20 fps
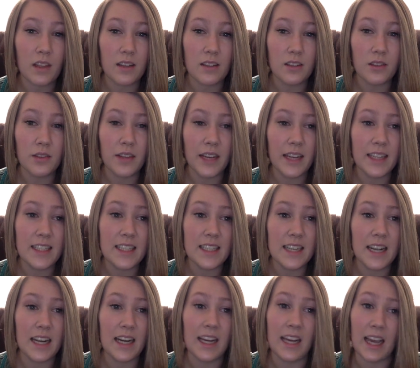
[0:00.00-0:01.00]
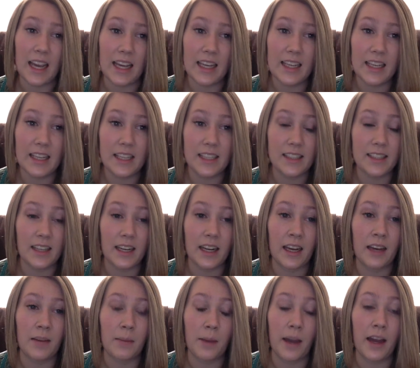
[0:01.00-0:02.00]
So in 1888, he set
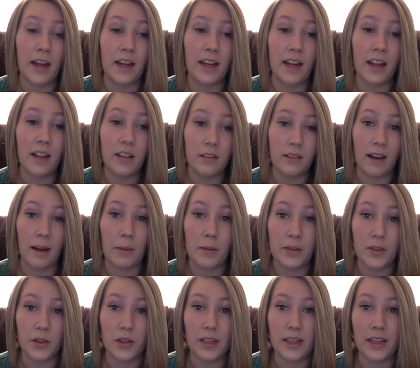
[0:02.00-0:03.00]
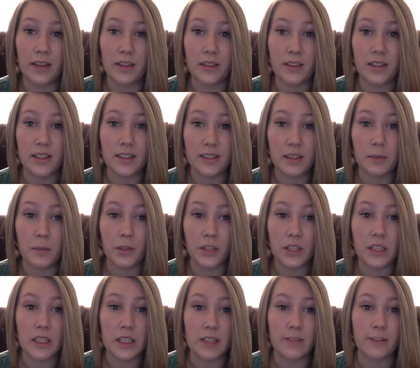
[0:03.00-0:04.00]
up another laboratory that was very similar
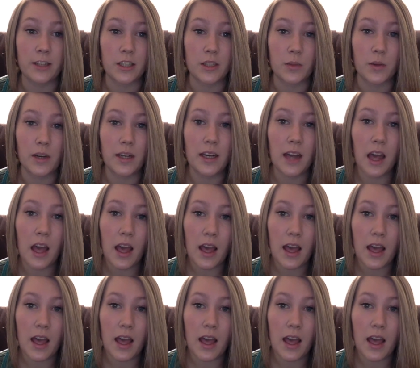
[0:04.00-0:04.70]
to the first one,